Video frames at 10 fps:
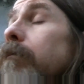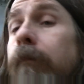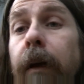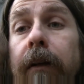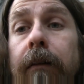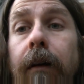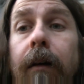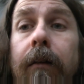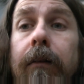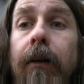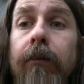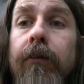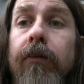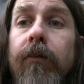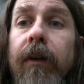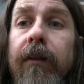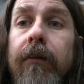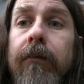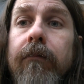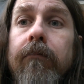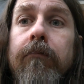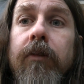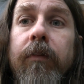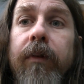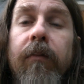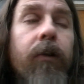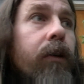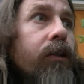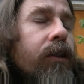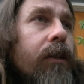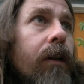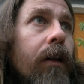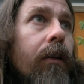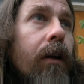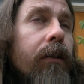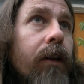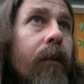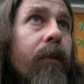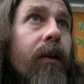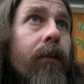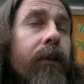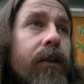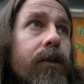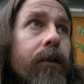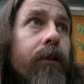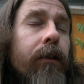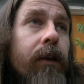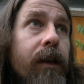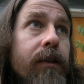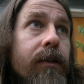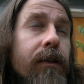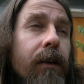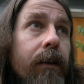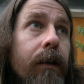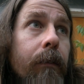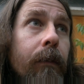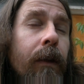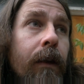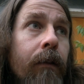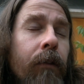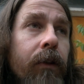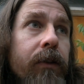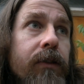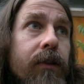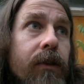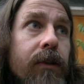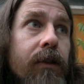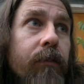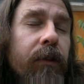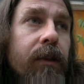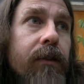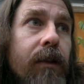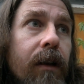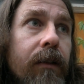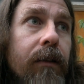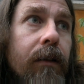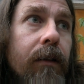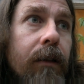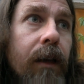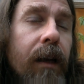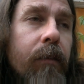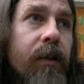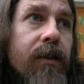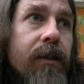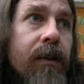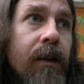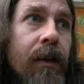and you know, do what Supreme Court should have done a long time ago, and they should have heard cases on, well, this just simply does not, cannabis,